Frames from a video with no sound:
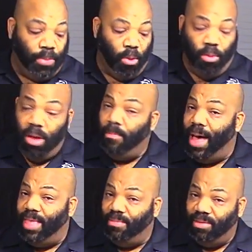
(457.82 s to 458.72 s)
rub
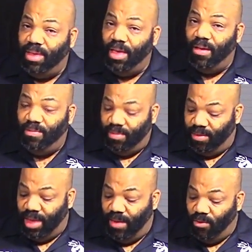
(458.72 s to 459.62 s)
by themselves
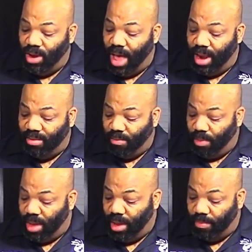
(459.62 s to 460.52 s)
to give you an honest
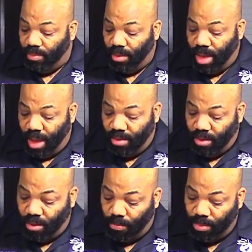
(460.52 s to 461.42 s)
opinion. Okay,
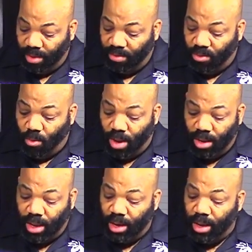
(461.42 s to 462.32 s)
so this is the
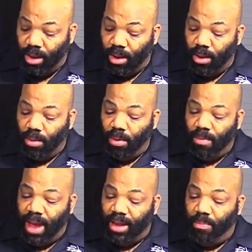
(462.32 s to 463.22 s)
one that we
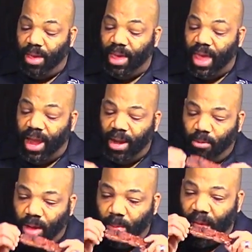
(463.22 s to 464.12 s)
made, the pig candy
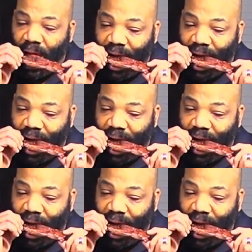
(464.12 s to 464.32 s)
rub.